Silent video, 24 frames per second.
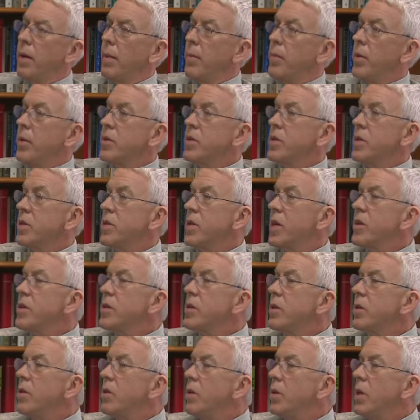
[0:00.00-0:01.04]
and I'm going to suggest
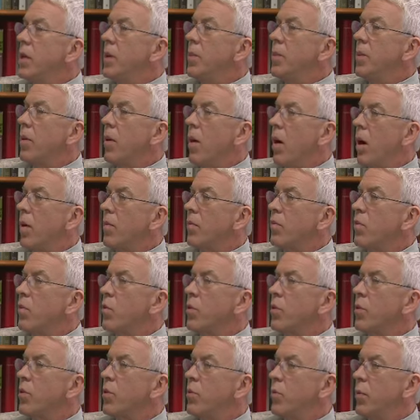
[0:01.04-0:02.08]
that you keep it on
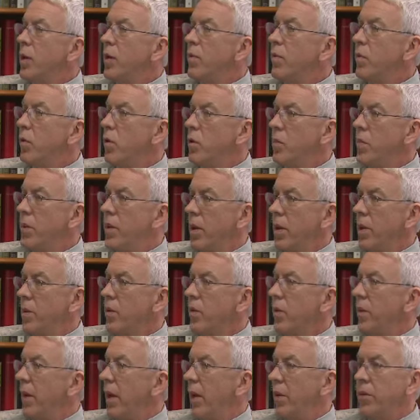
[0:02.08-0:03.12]
for three full
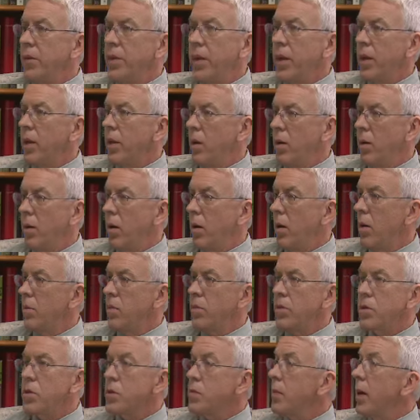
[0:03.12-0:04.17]
minutes without taking it
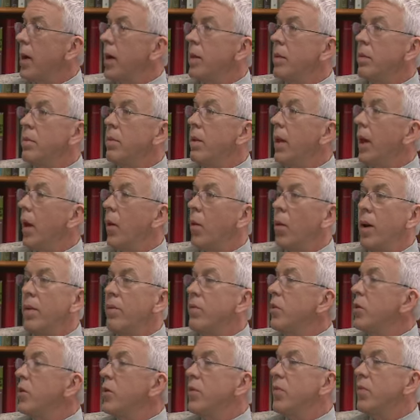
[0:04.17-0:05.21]
off, despite
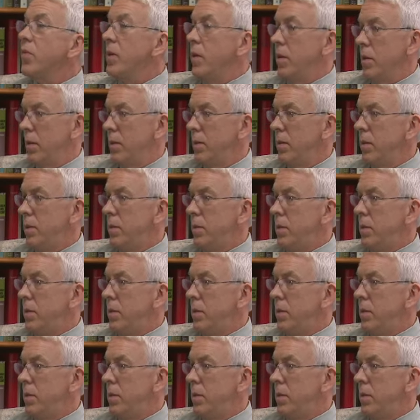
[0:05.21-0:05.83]
however you feel.